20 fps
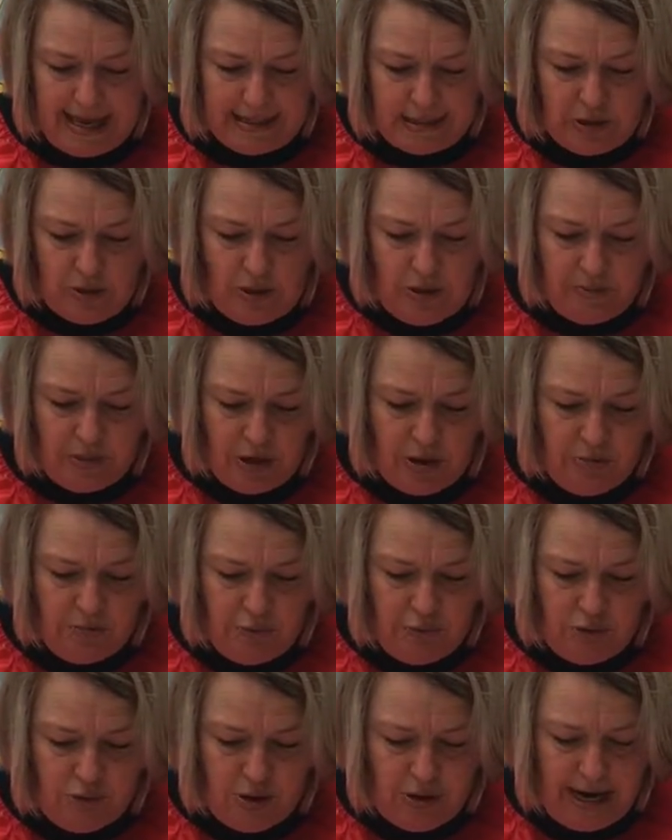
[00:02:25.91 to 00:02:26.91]
So I'm going to
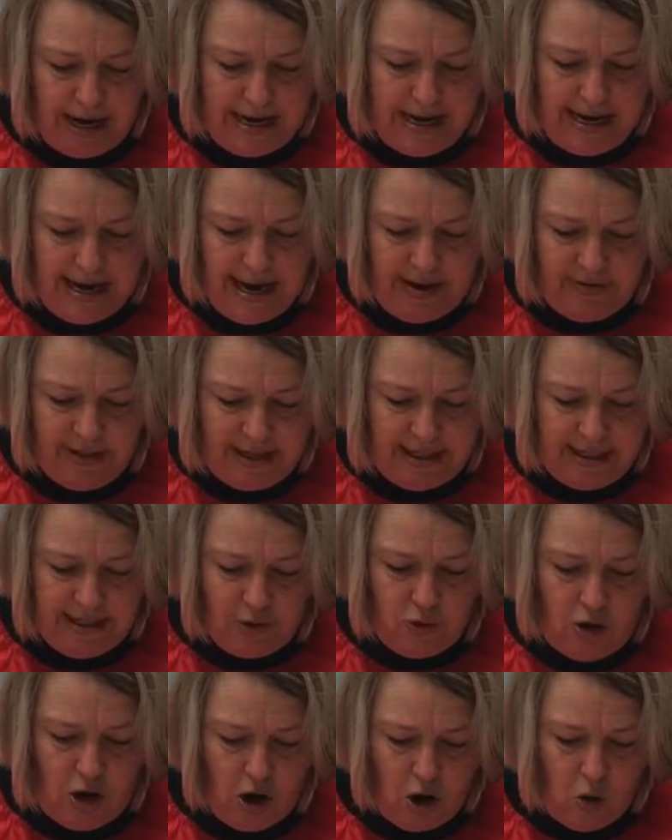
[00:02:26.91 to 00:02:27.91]
put another
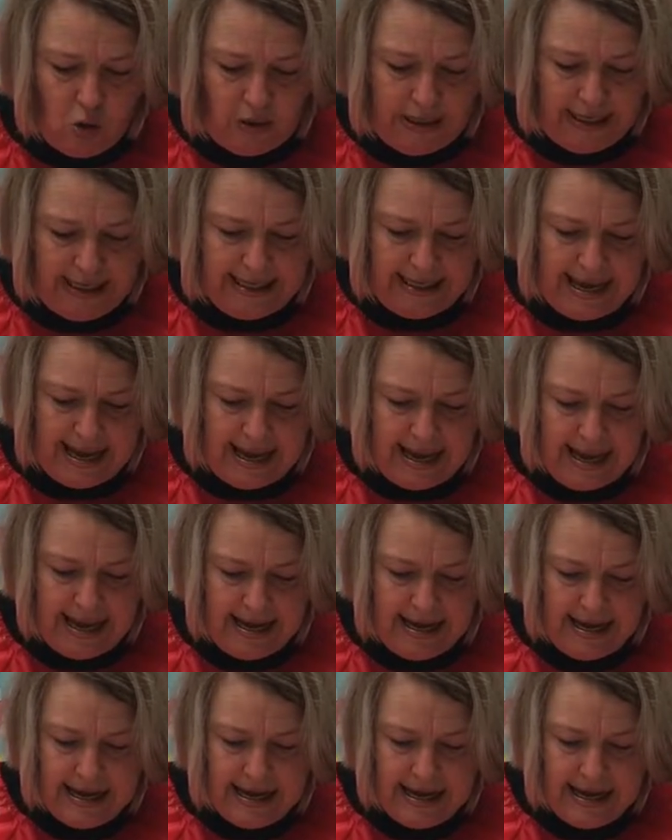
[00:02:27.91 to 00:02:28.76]
little hole in there,